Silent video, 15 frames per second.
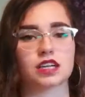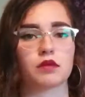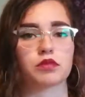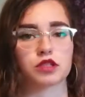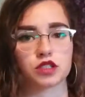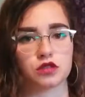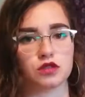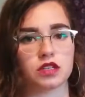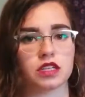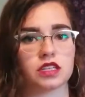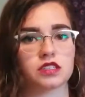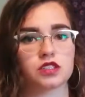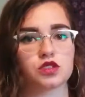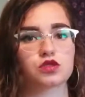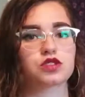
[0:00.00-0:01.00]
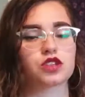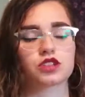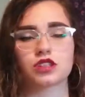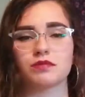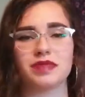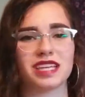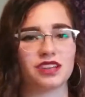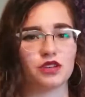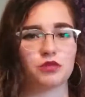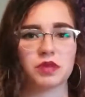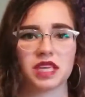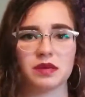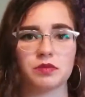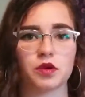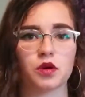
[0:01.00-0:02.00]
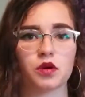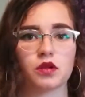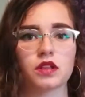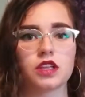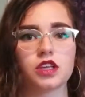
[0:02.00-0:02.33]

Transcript: opportunities. You'll start to meet new people.